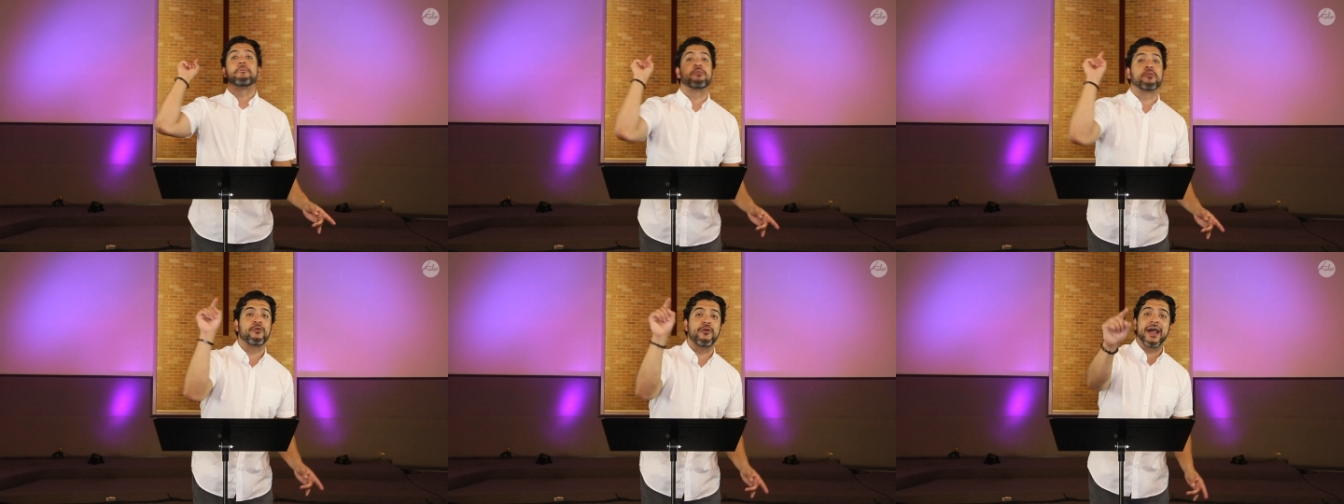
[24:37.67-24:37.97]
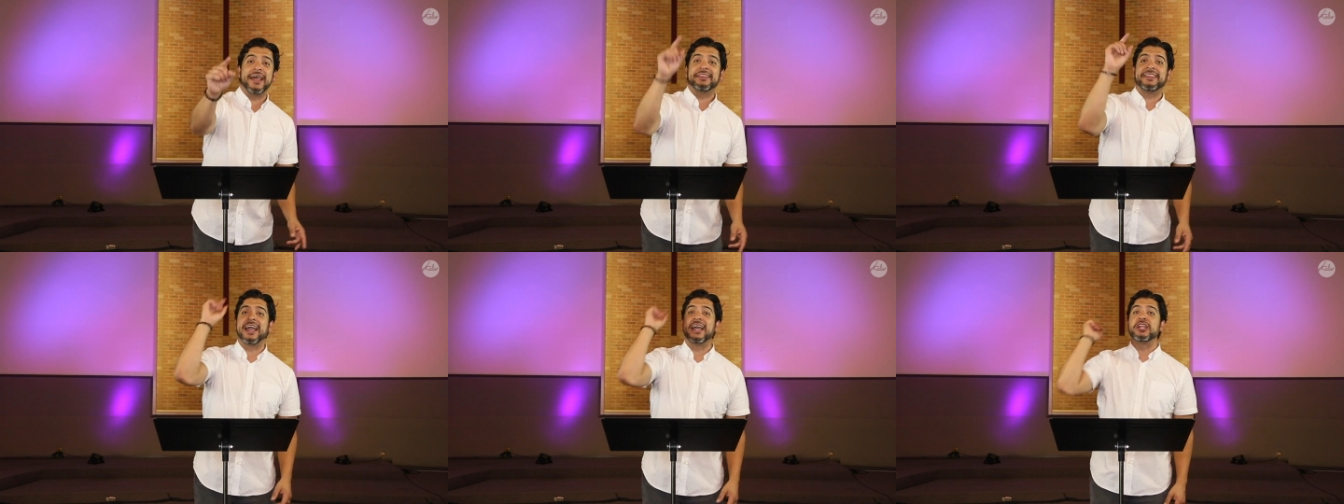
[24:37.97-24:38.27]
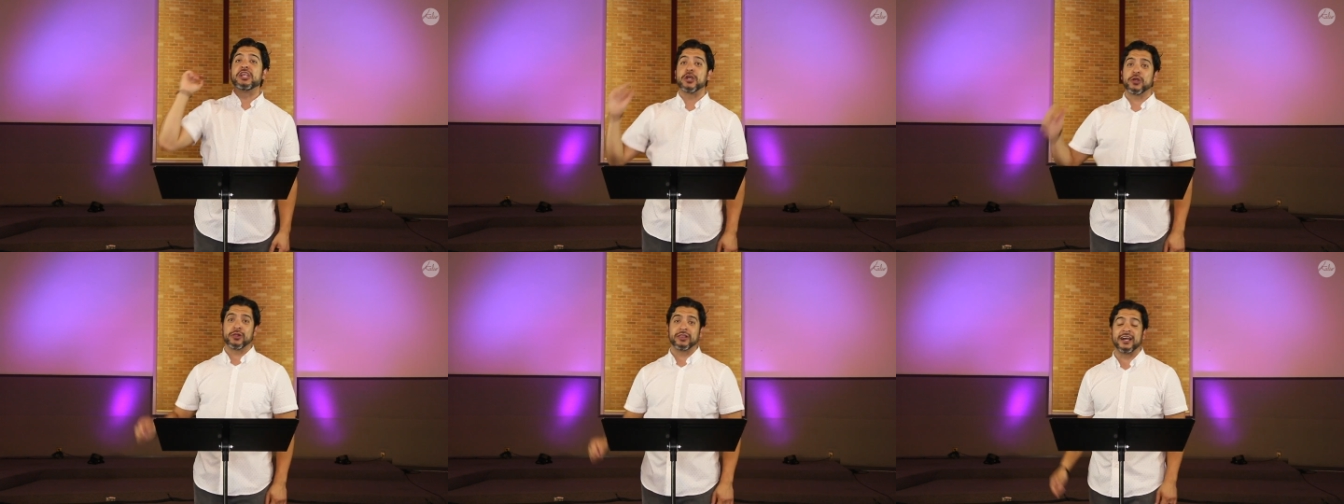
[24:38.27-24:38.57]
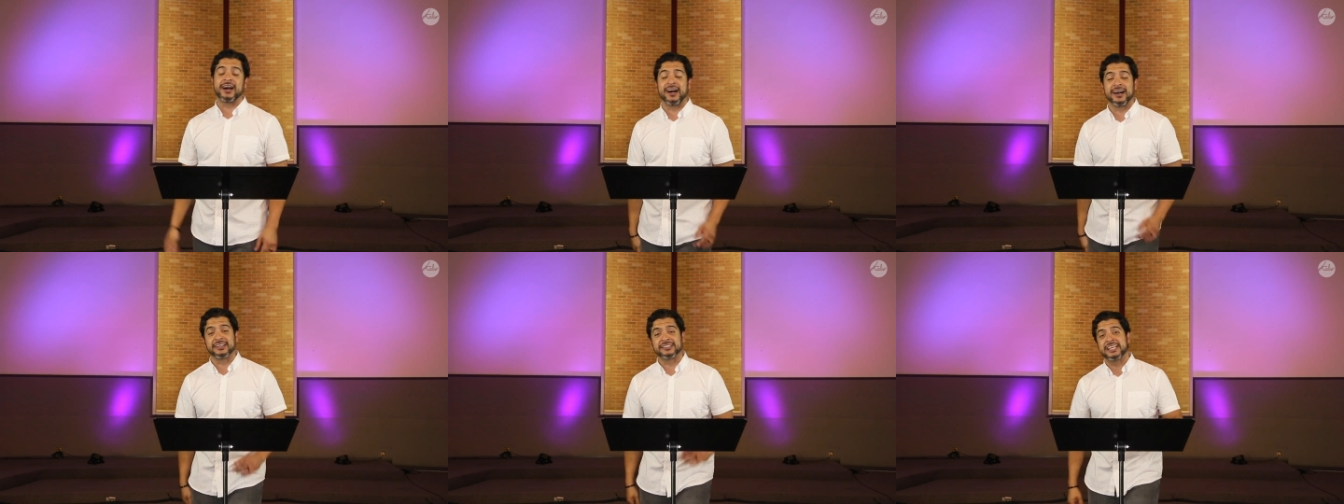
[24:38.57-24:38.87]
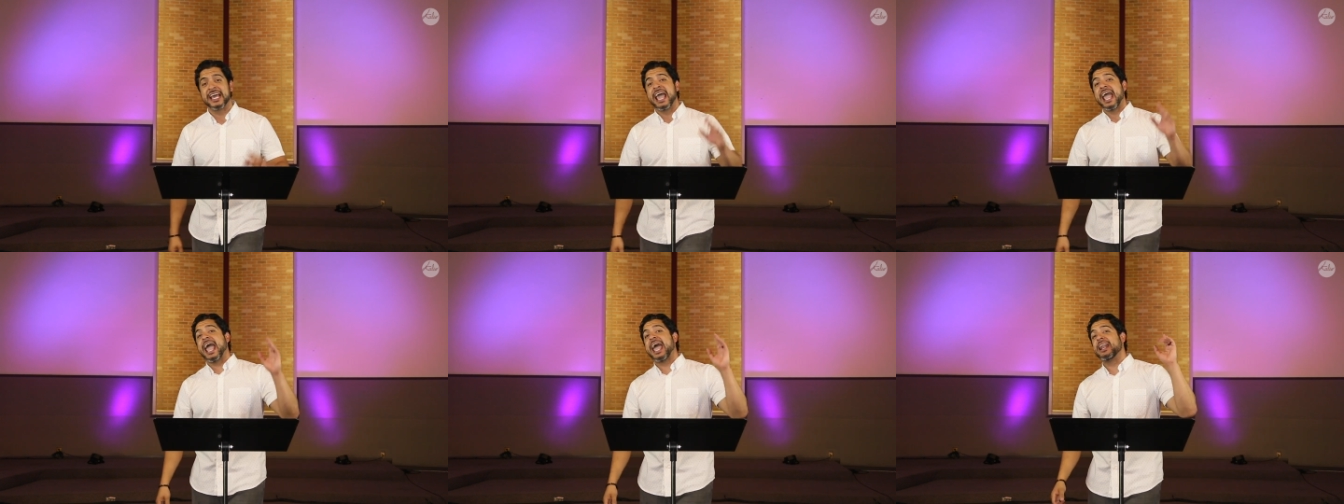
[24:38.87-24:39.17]
breath in your
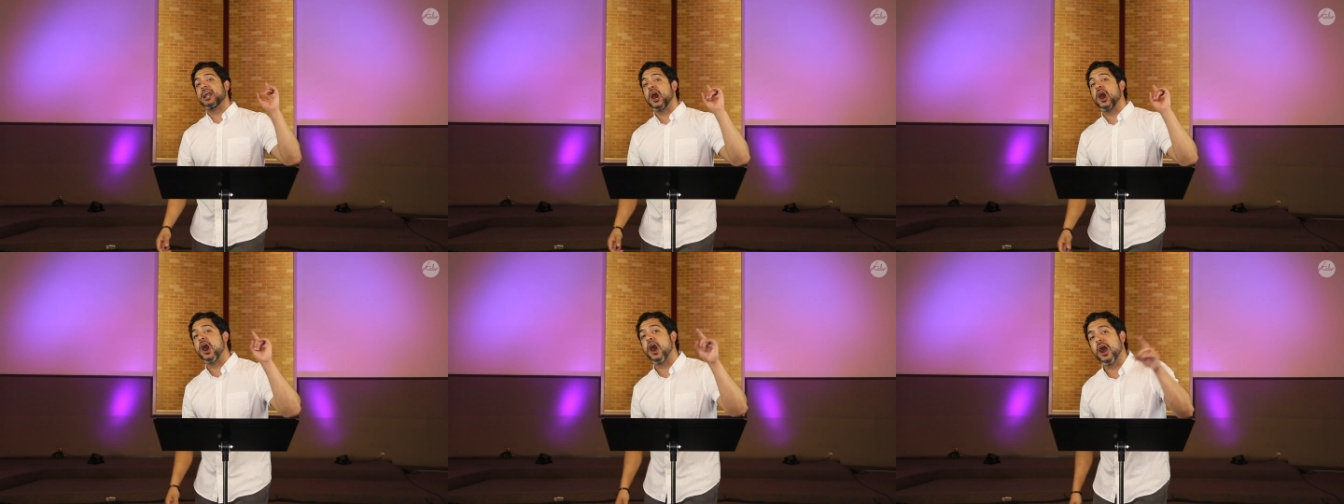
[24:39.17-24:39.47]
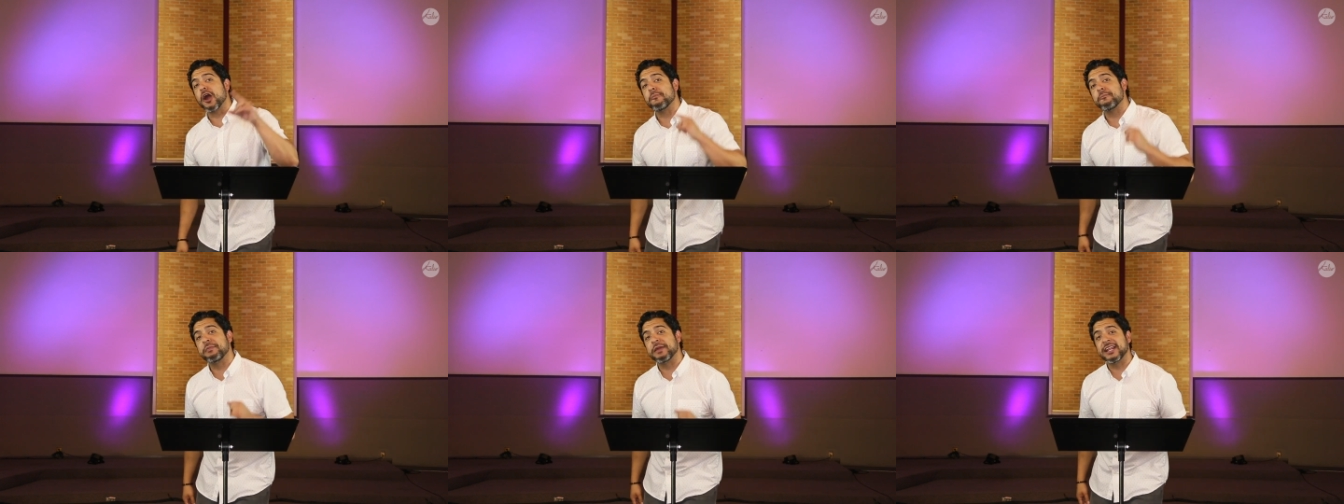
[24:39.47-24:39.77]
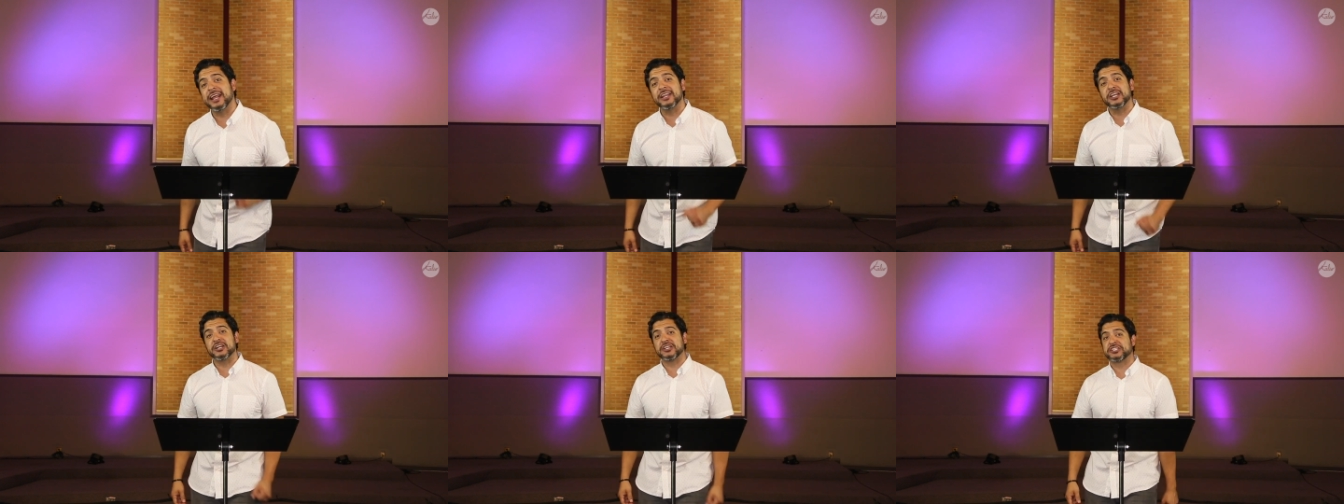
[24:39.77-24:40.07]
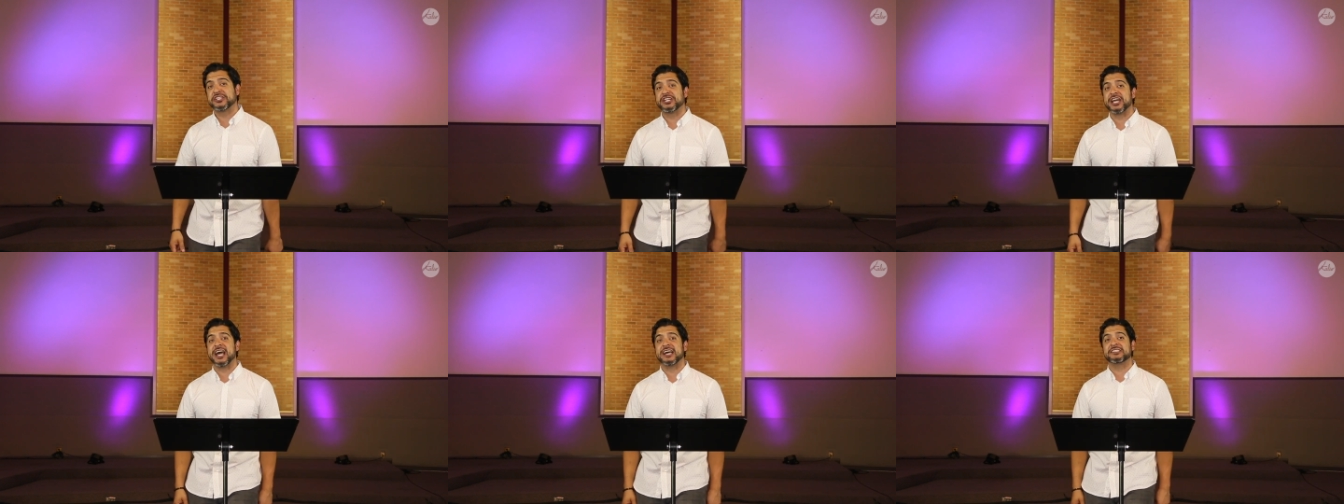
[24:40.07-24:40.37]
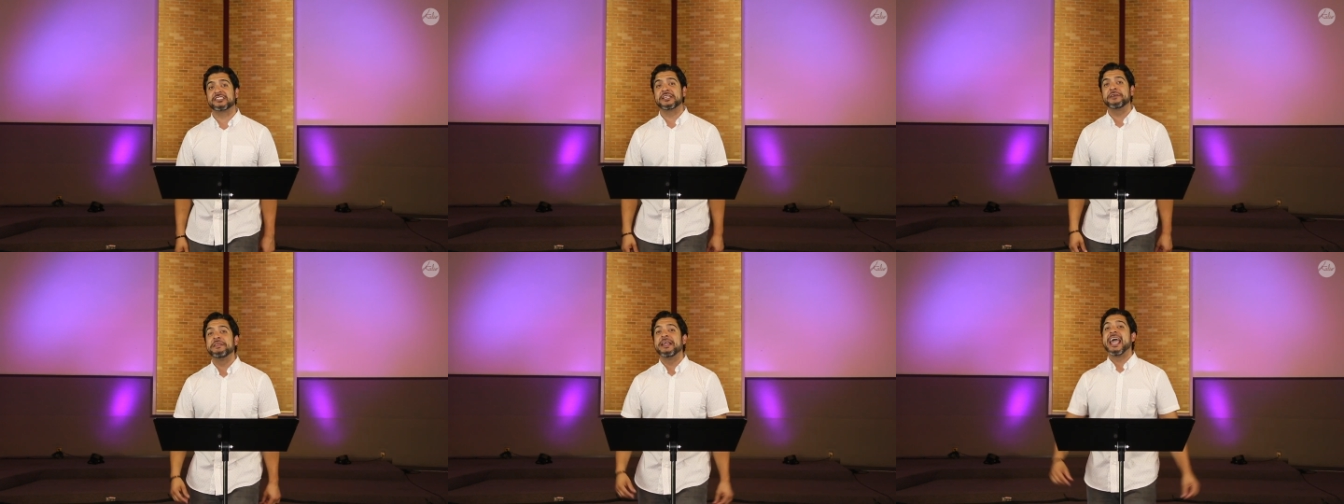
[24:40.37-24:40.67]
lungs and a heartbeat in your
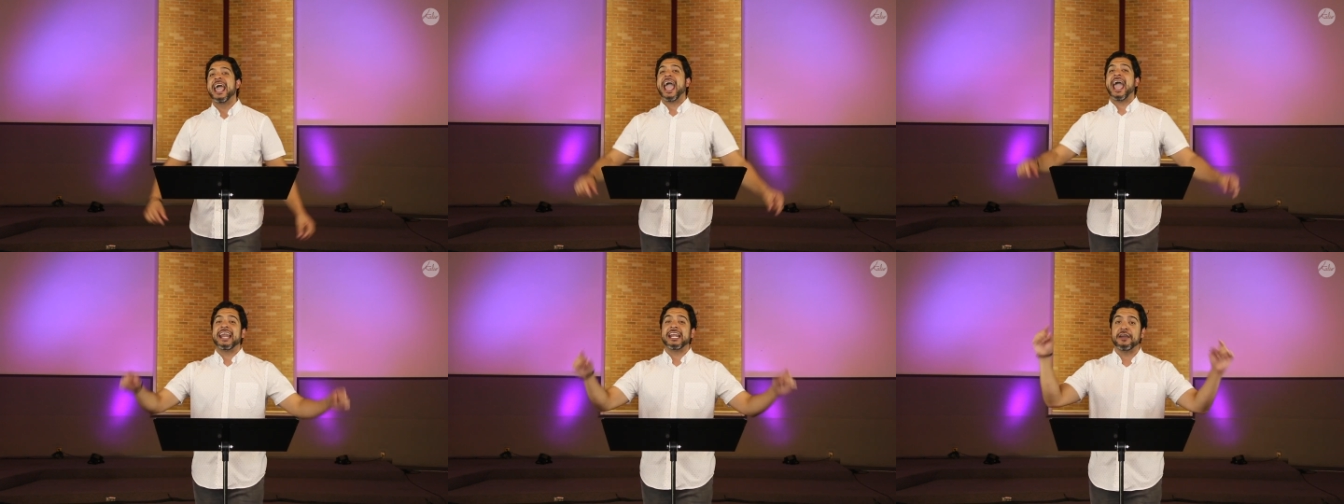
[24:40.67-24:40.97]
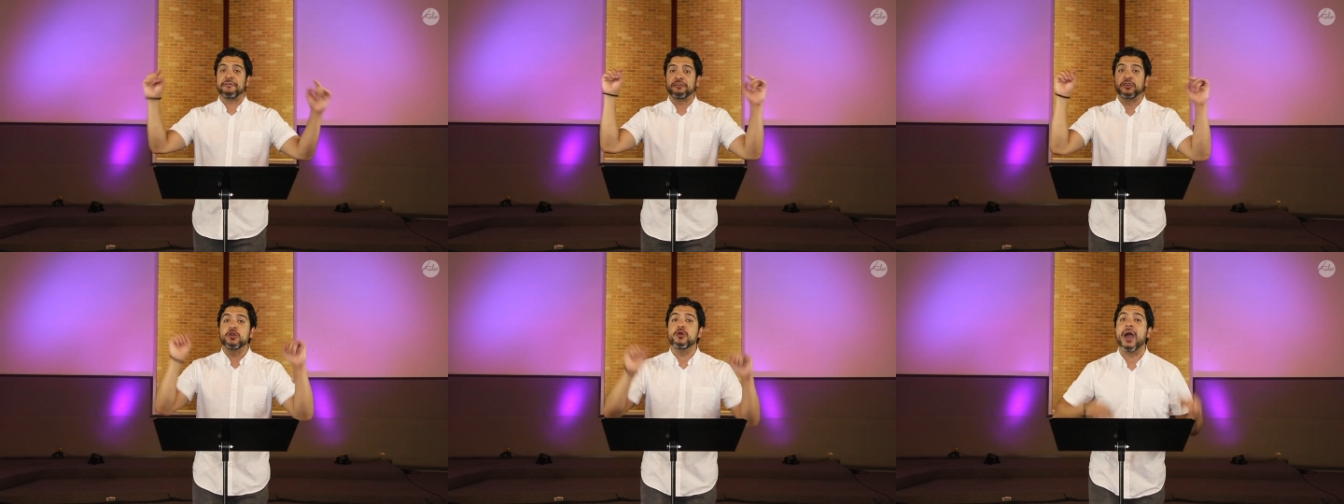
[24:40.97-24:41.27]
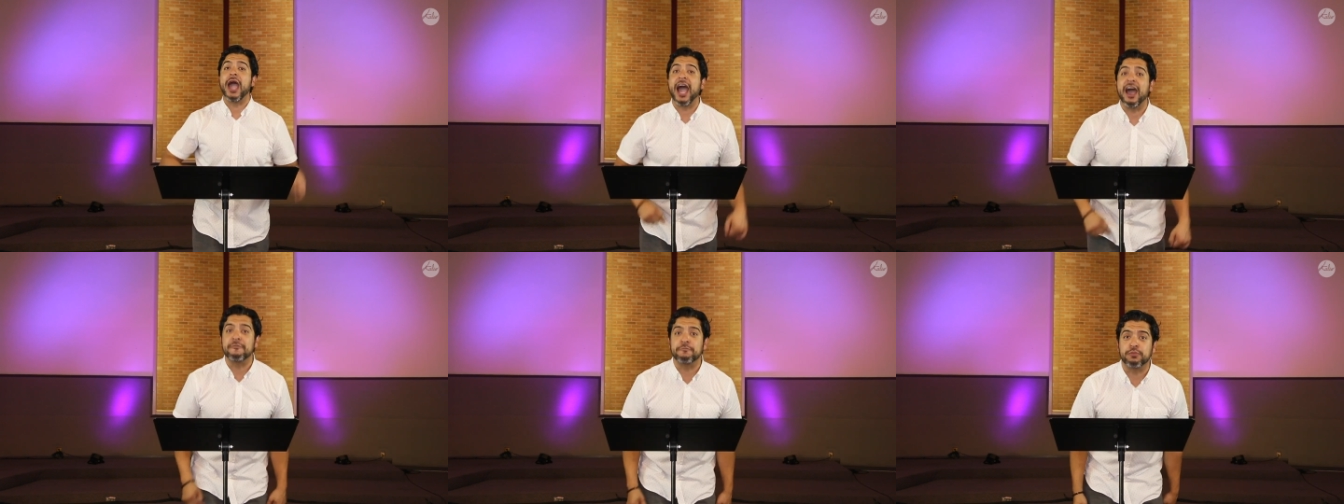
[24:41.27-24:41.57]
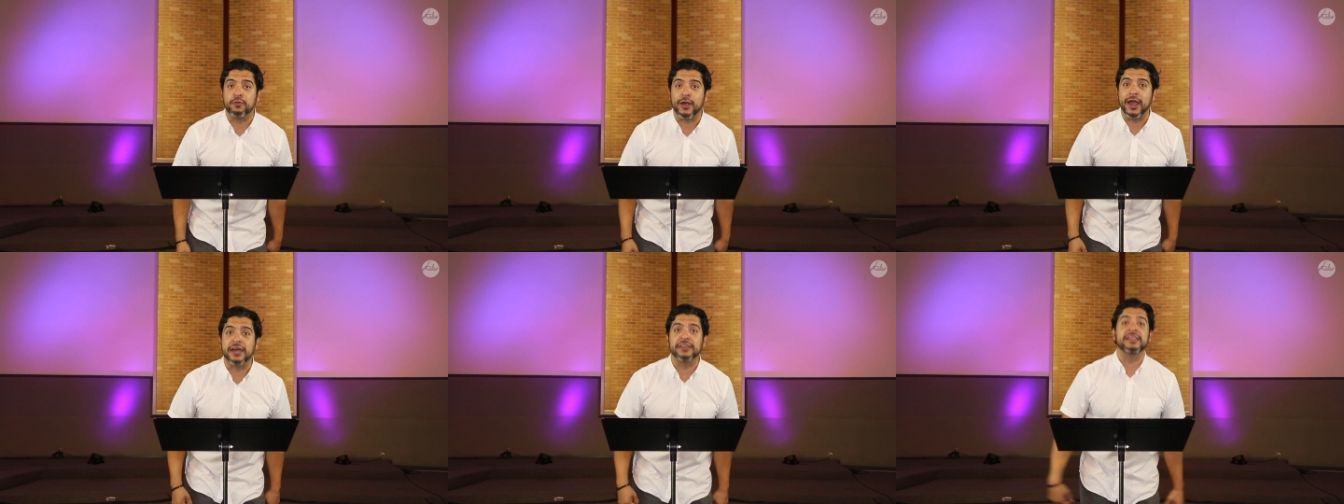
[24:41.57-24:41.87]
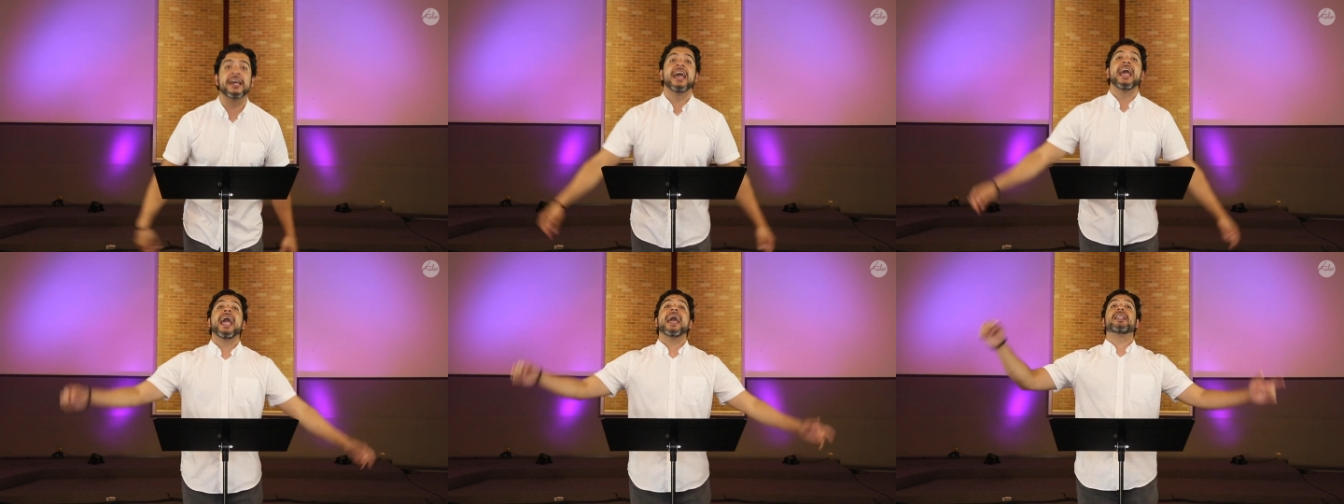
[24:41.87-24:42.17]
chest. And if you have breath